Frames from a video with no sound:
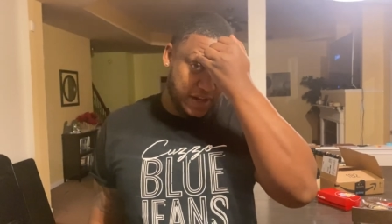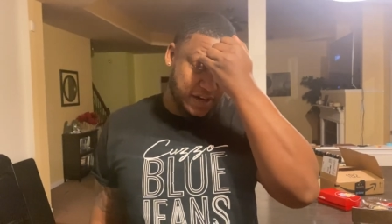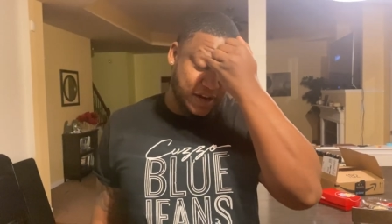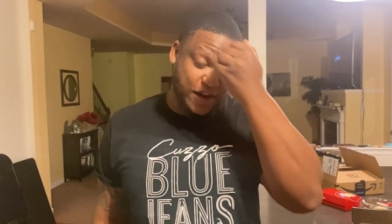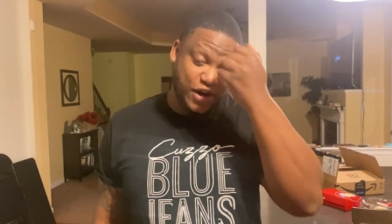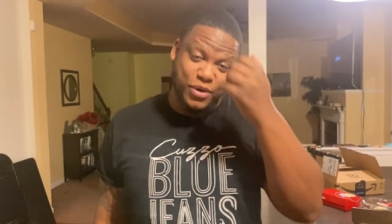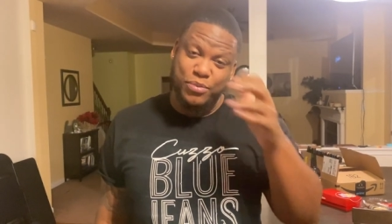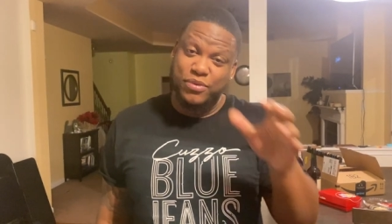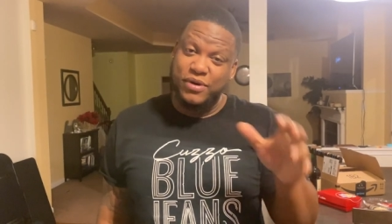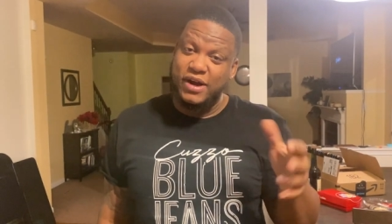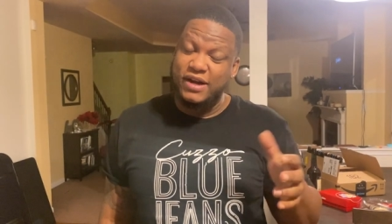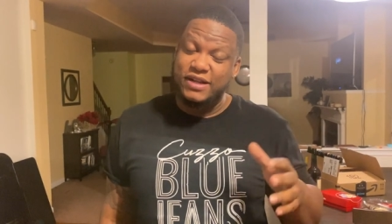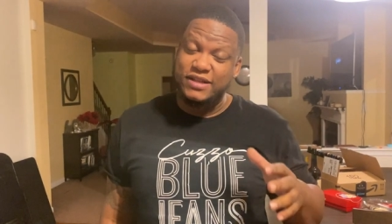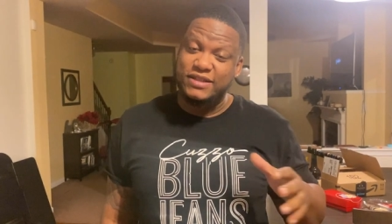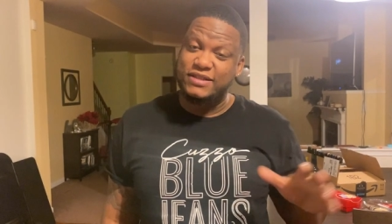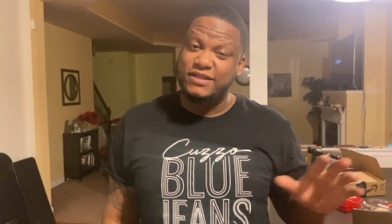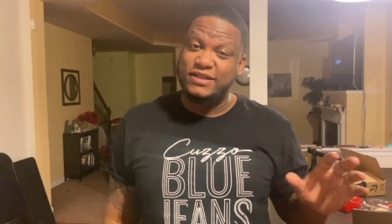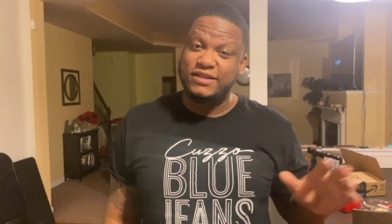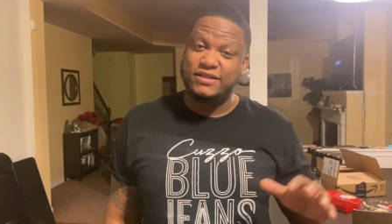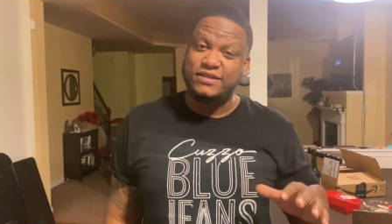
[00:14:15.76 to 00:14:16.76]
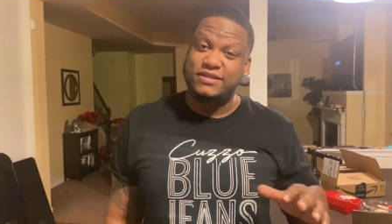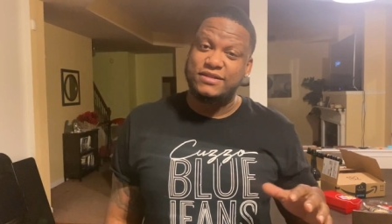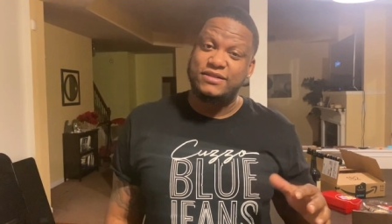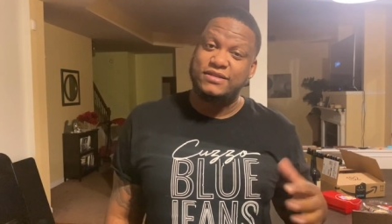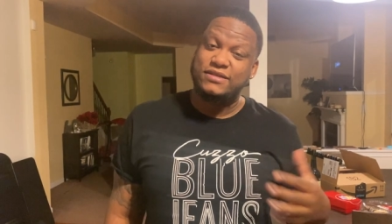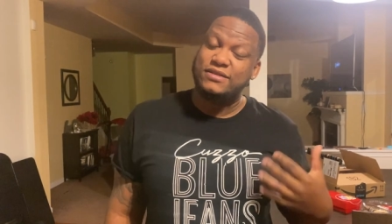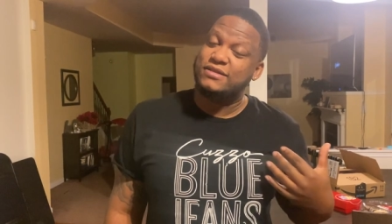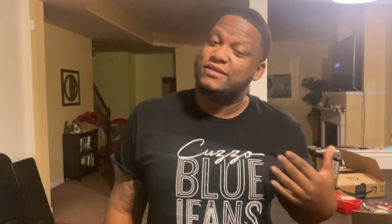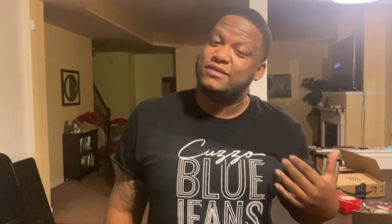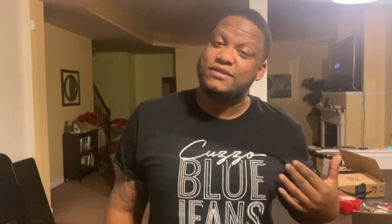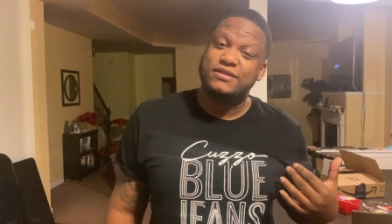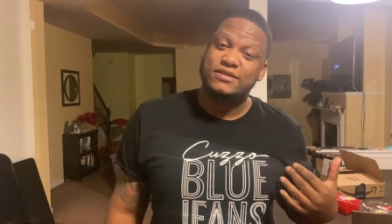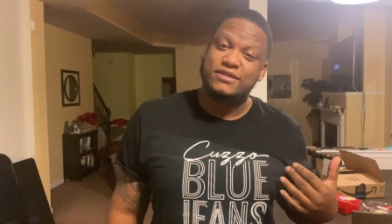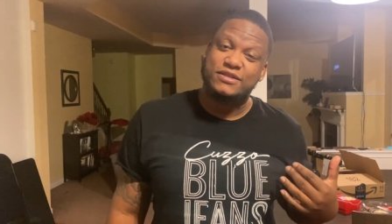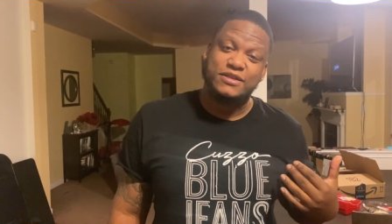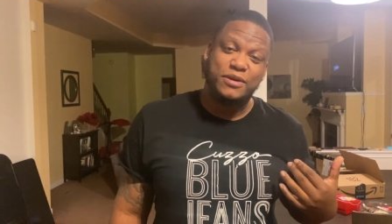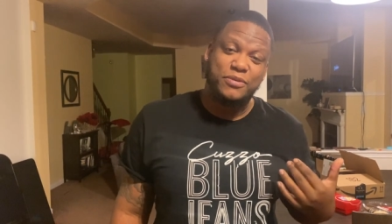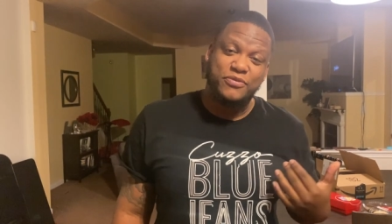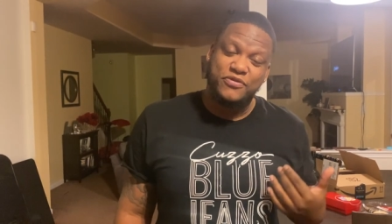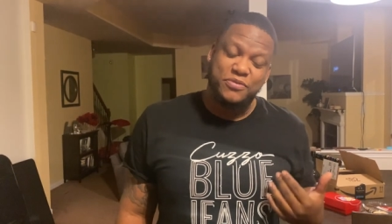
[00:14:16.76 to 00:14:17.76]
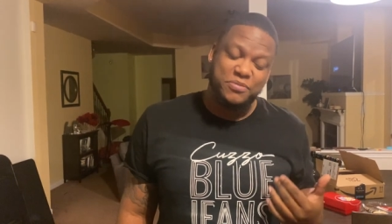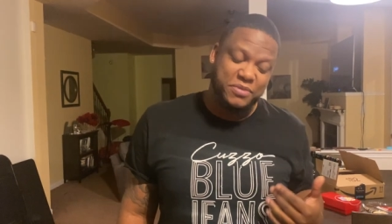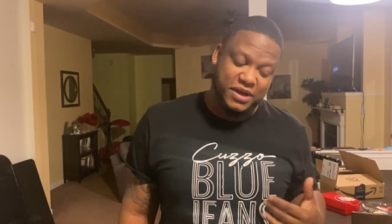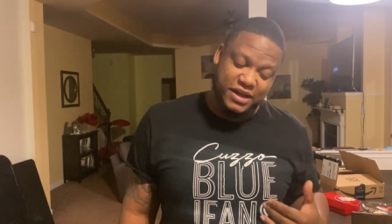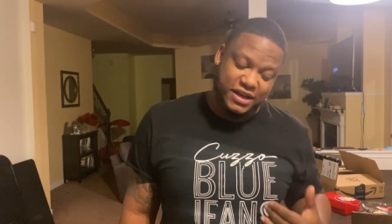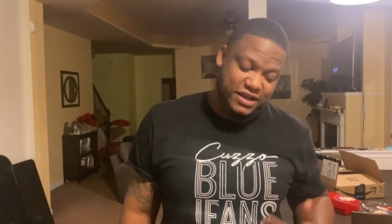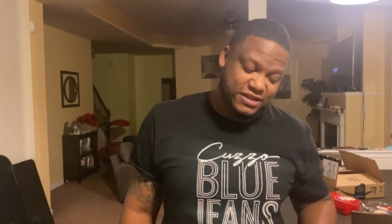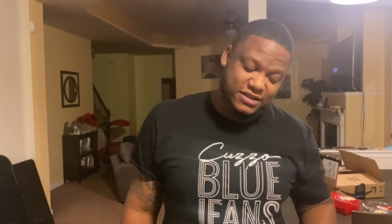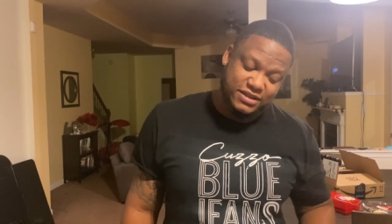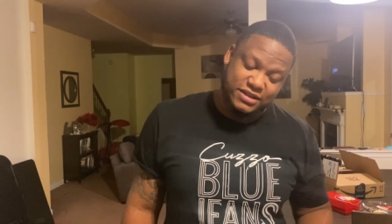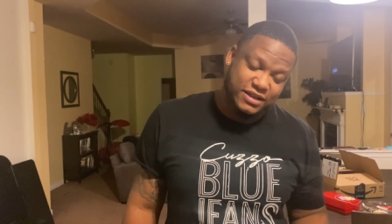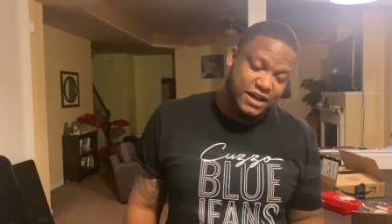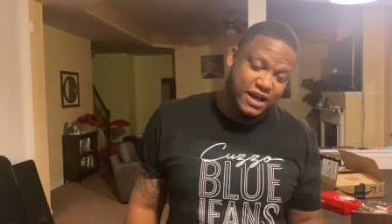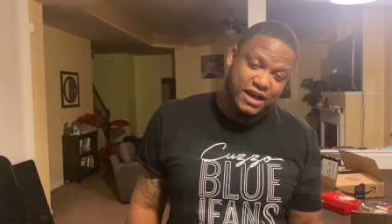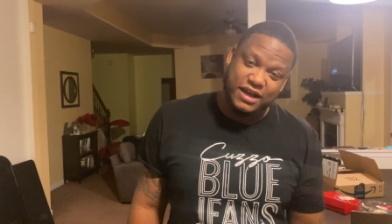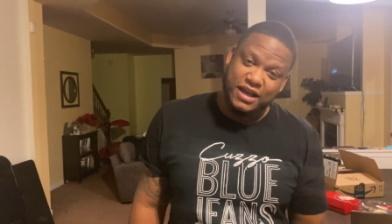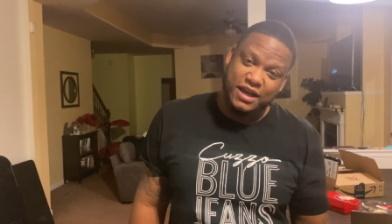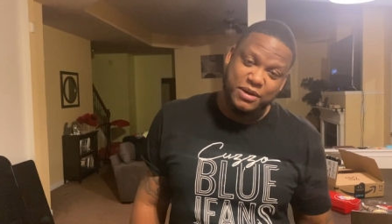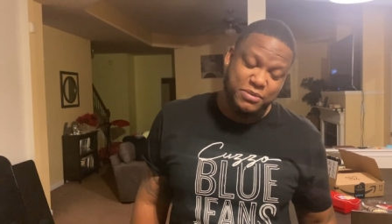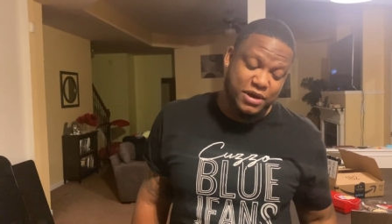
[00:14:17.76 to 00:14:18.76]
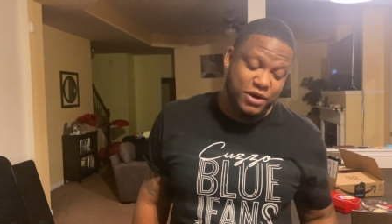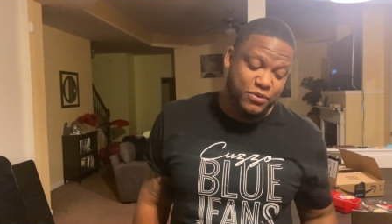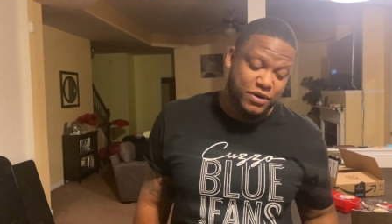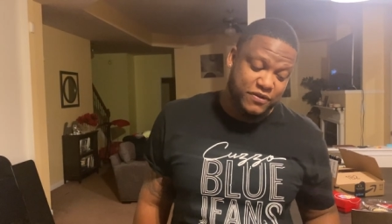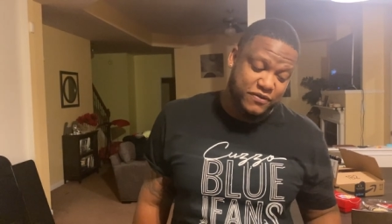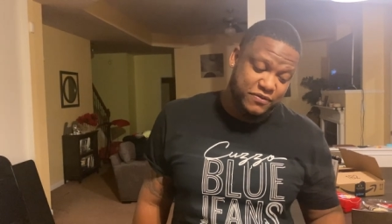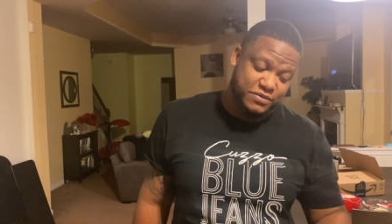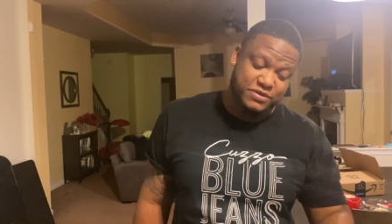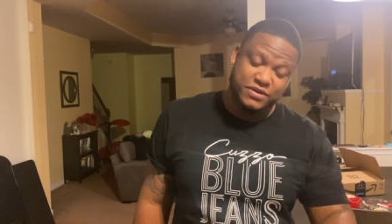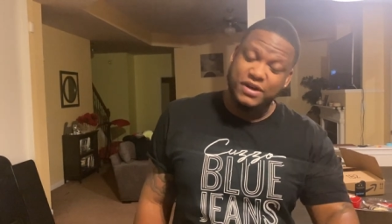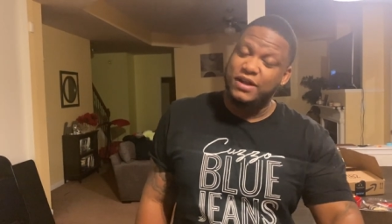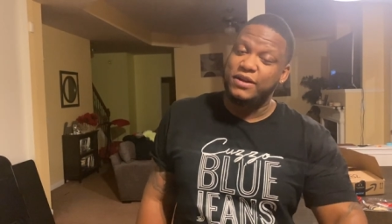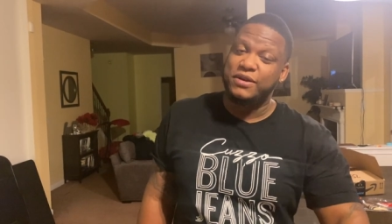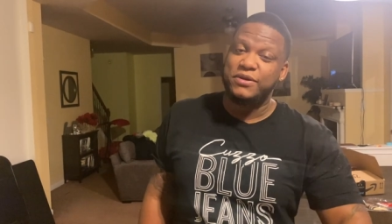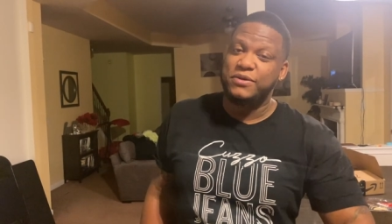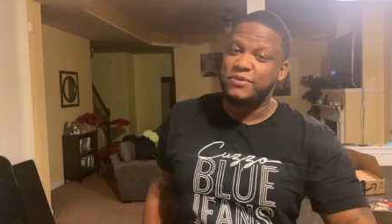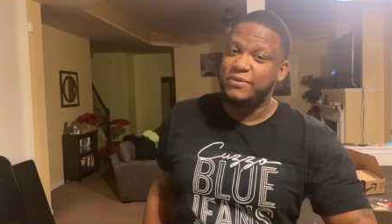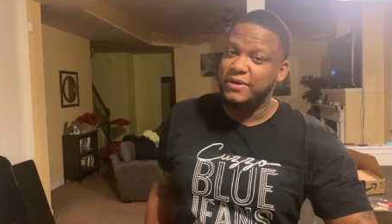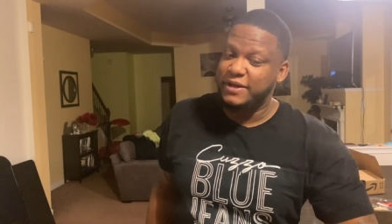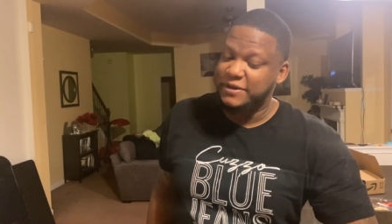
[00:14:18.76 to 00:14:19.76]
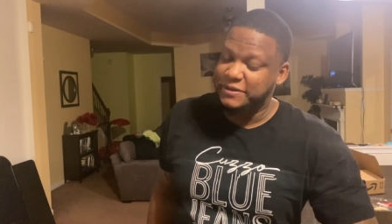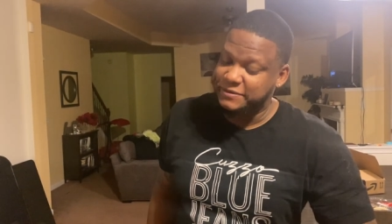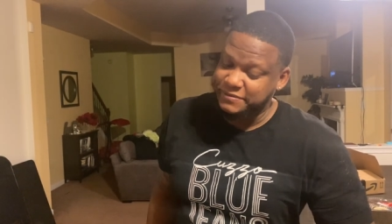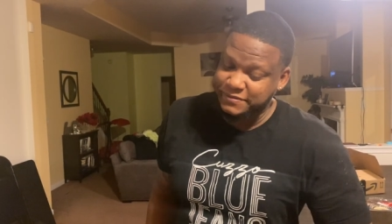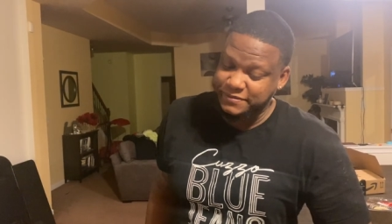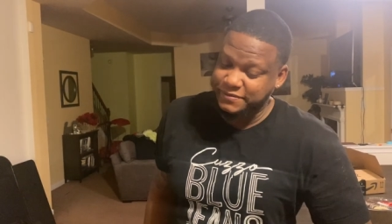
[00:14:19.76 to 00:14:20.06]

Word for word: No, bread is just something for me to just I can't mess with if I'm trying to lose weight.